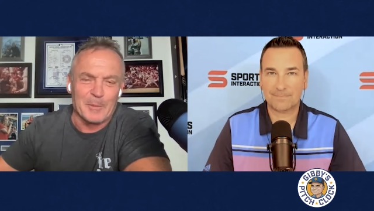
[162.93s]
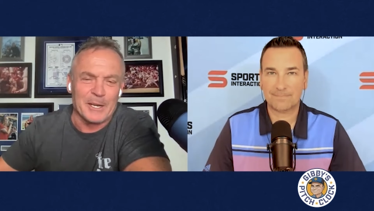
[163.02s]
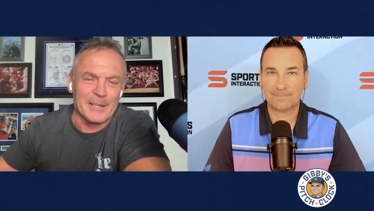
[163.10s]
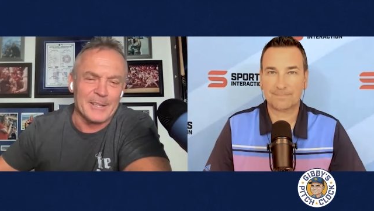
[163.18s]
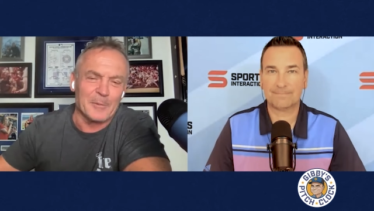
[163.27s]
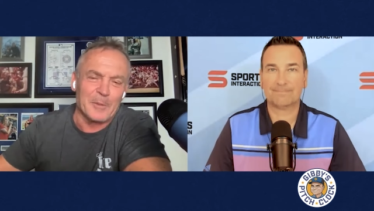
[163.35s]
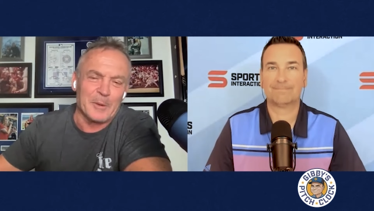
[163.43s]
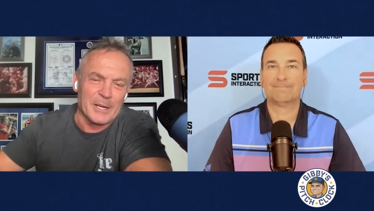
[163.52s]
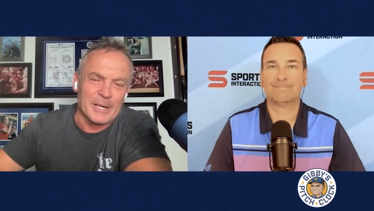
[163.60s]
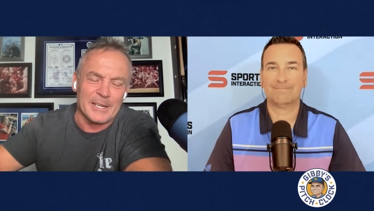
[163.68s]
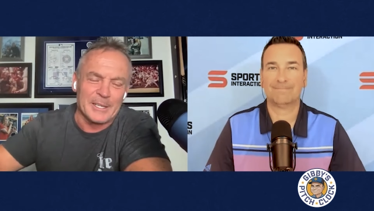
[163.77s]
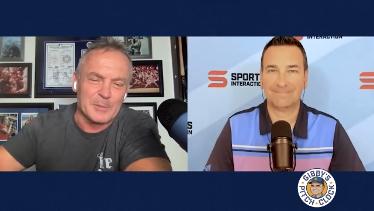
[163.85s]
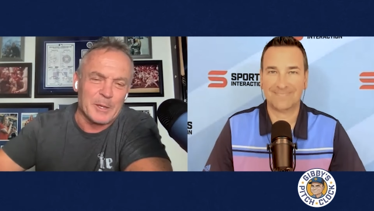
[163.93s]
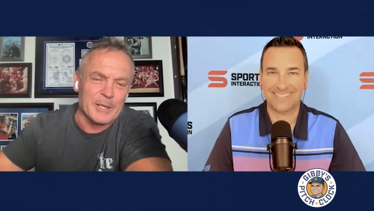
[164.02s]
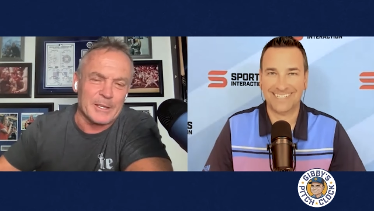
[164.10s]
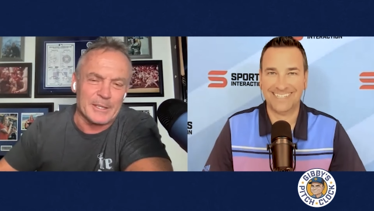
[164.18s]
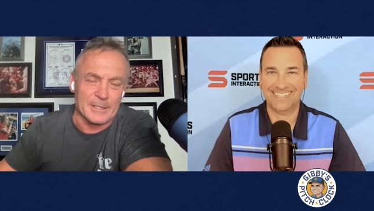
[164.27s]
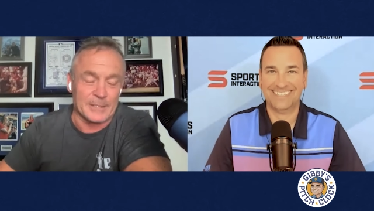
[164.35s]
Speaker 1: money. There'll be money to
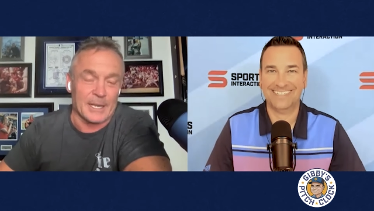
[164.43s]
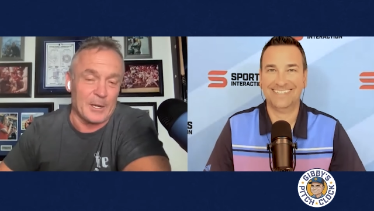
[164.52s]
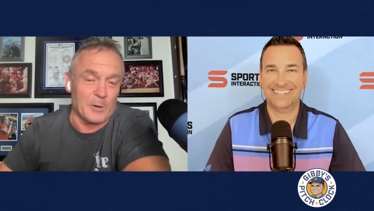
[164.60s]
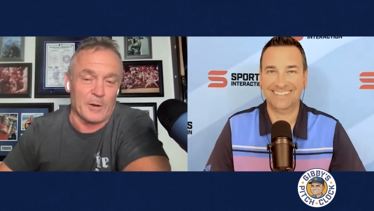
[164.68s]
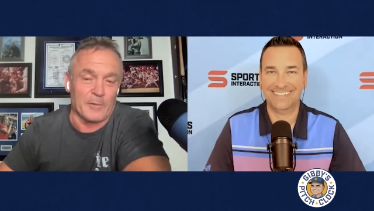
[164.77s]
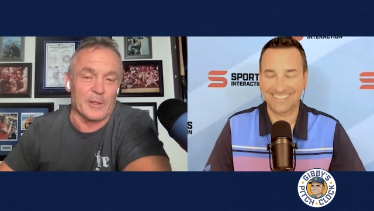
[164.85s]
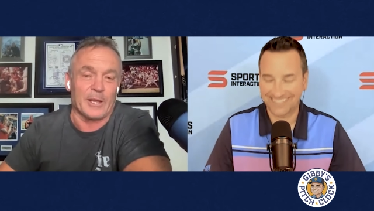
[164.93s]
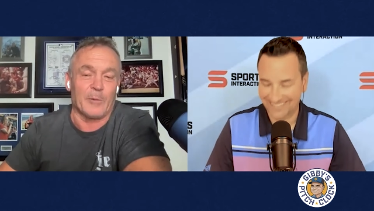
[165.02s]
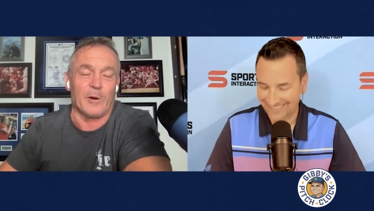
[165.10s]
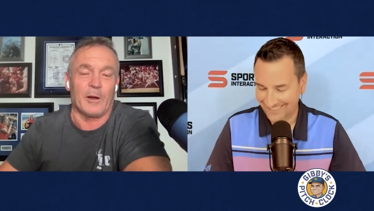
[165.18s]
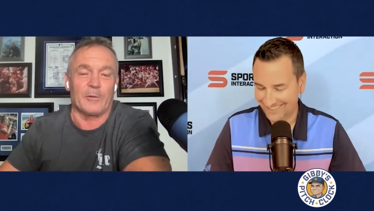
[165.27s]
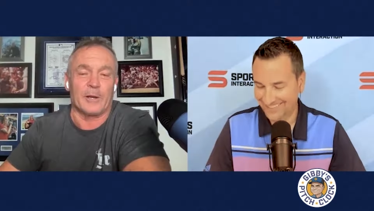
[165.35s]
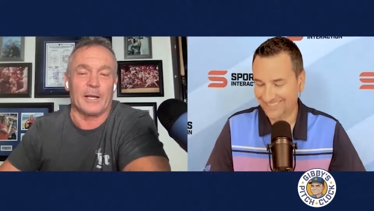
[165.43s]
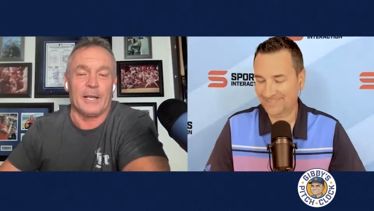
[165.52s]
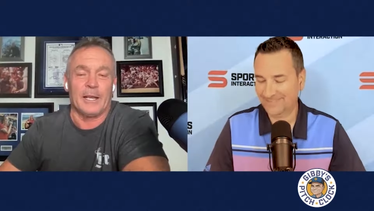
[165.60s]
spend to sign whoever they want, right?